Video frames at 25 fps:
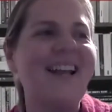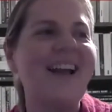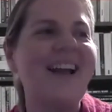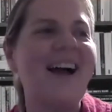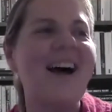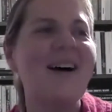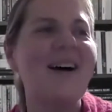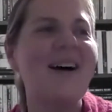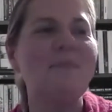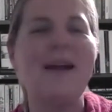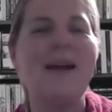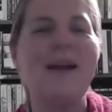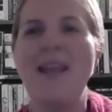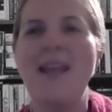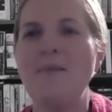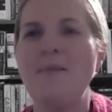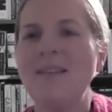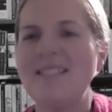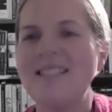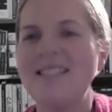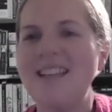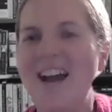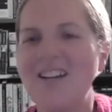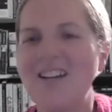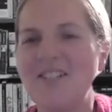My name is
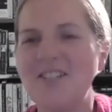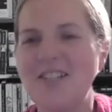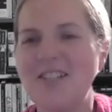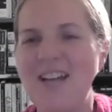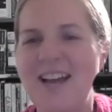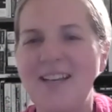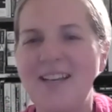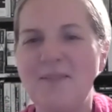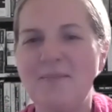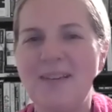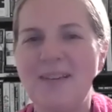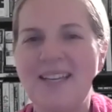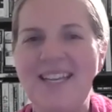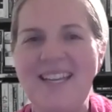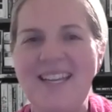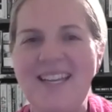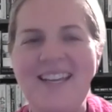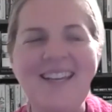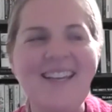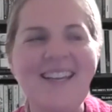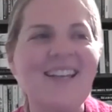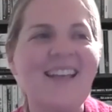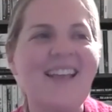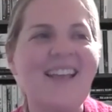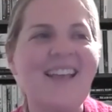Dr. Tania McKey,
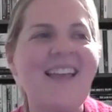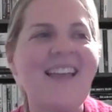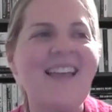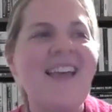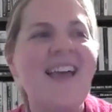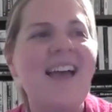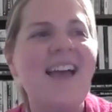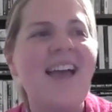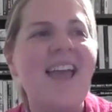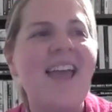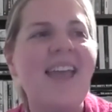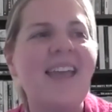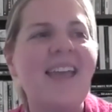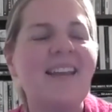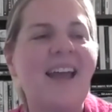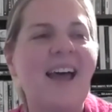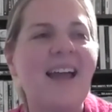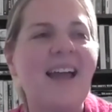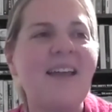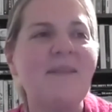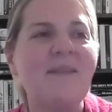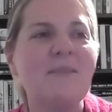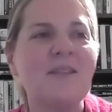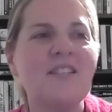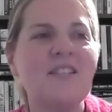and I
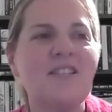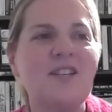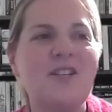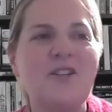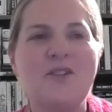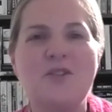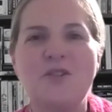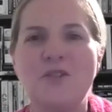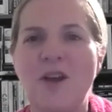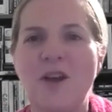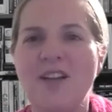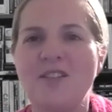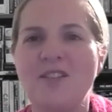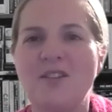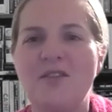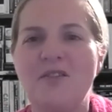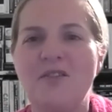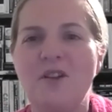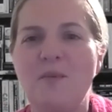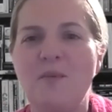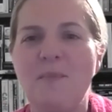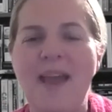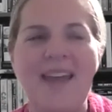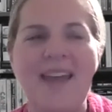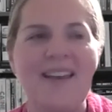am the Senior Director of
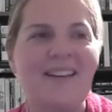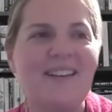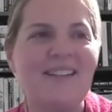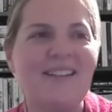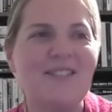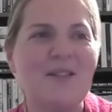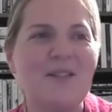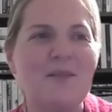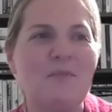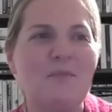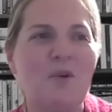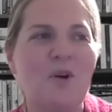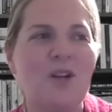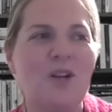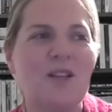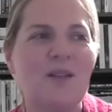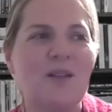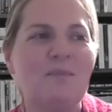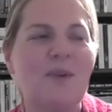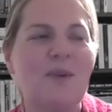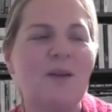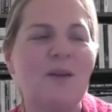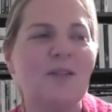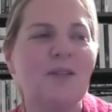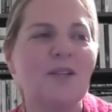Humanities in the Portland
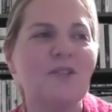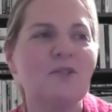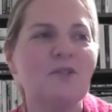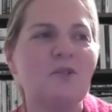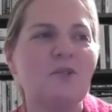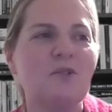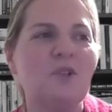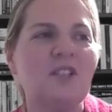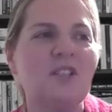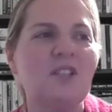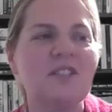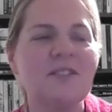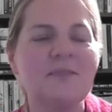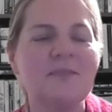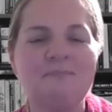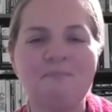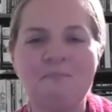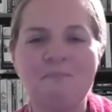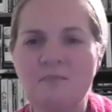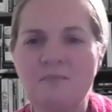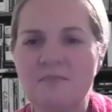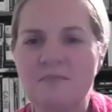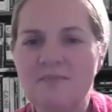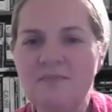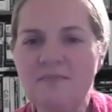Public Schools.
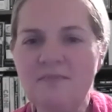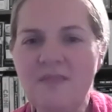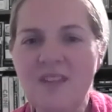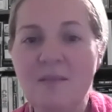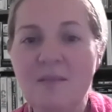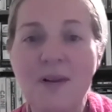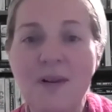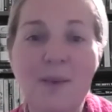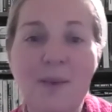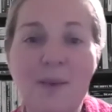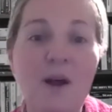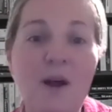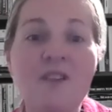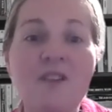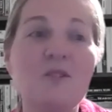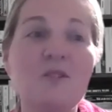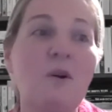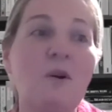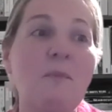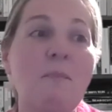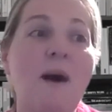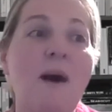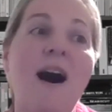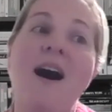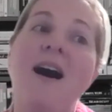But I'm also a
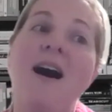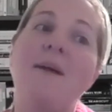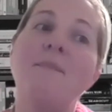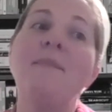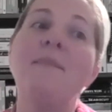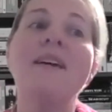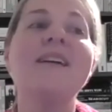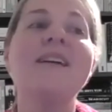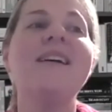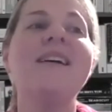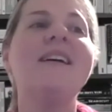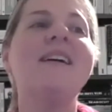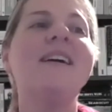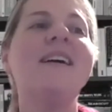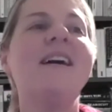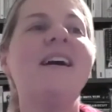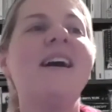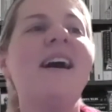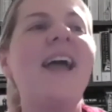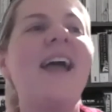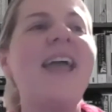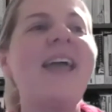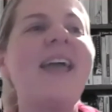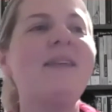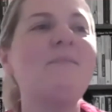mom,
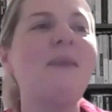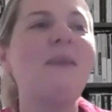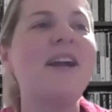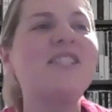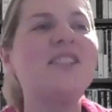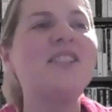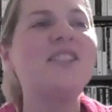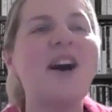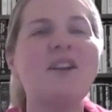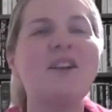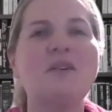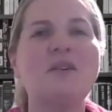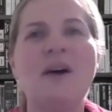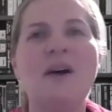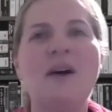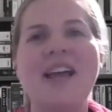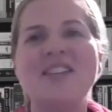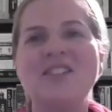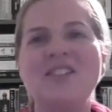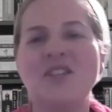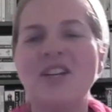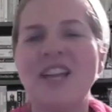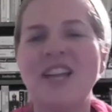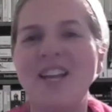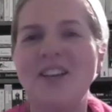and my daughter will
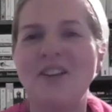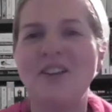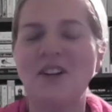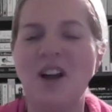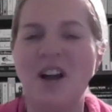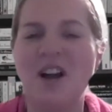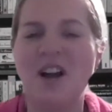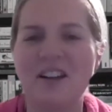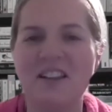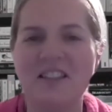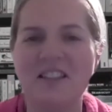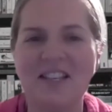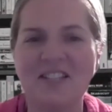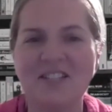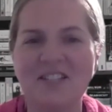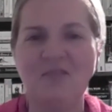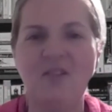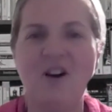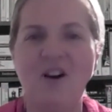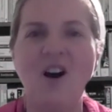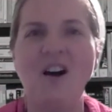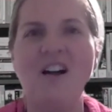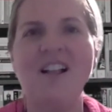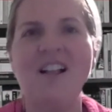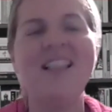enter kindergarten this
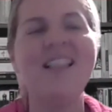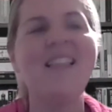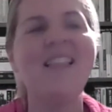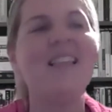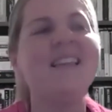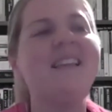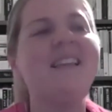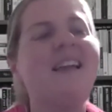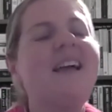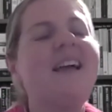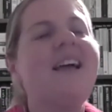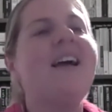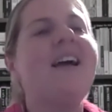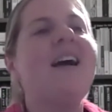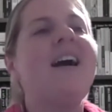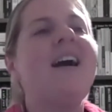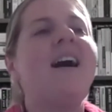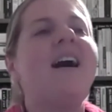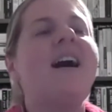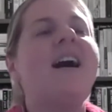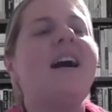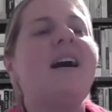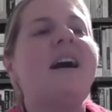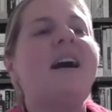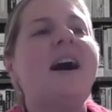fall.
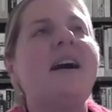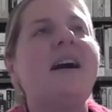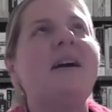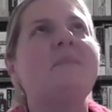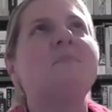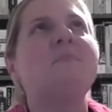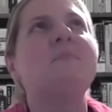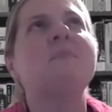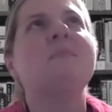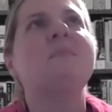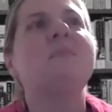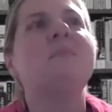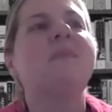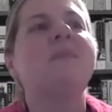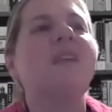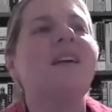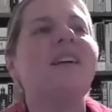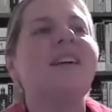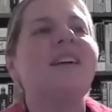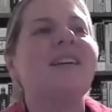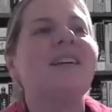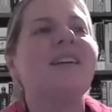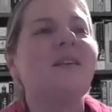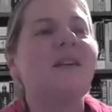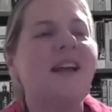And
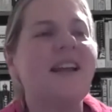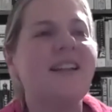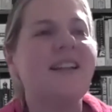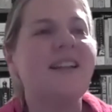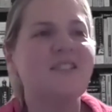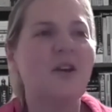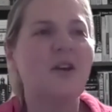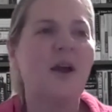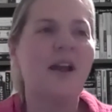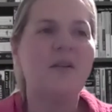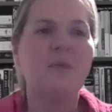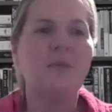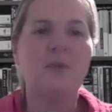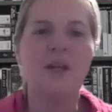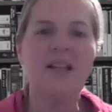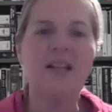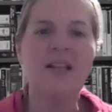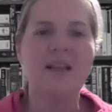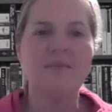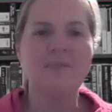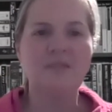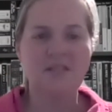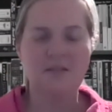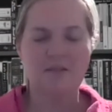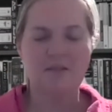so I realized
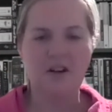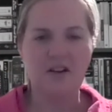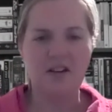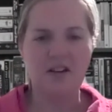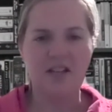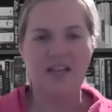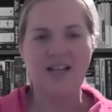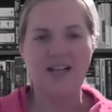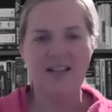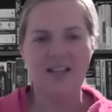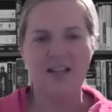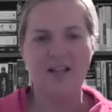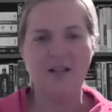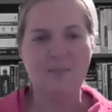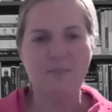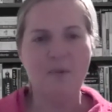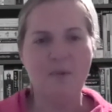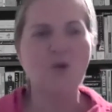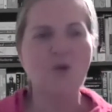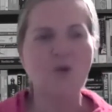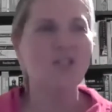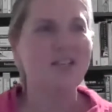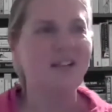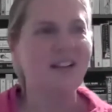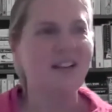I'm starting to get a little
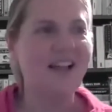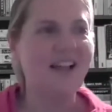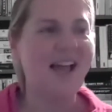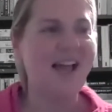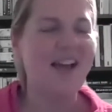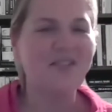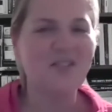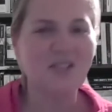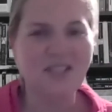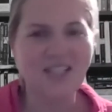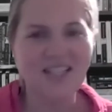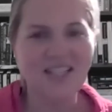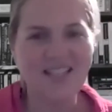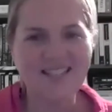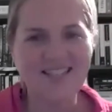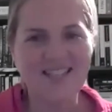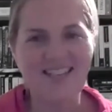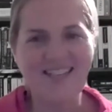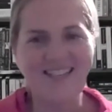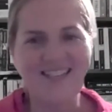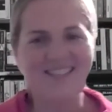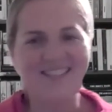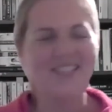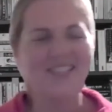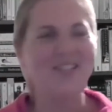emotional after
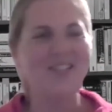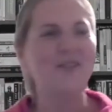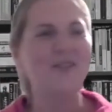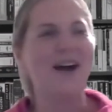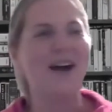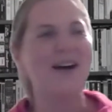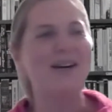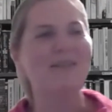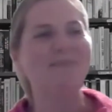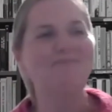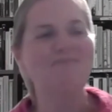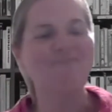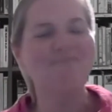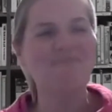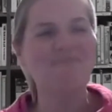listening to